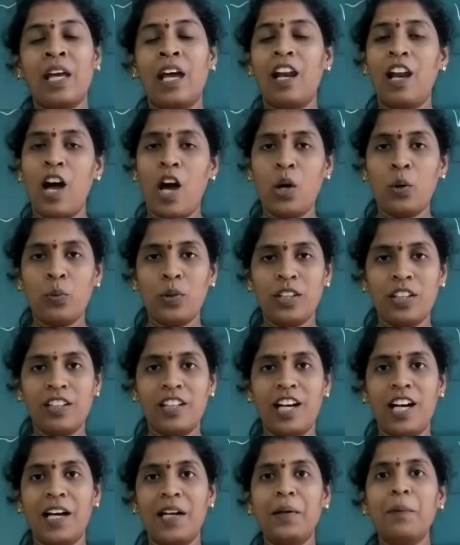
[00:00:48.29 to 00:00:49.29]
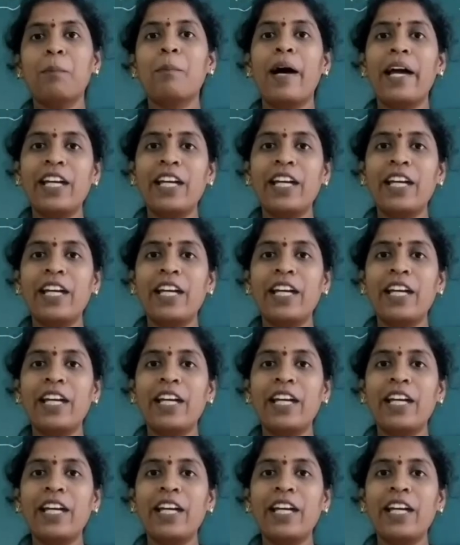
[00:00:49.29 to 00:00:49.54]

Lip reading: Along with that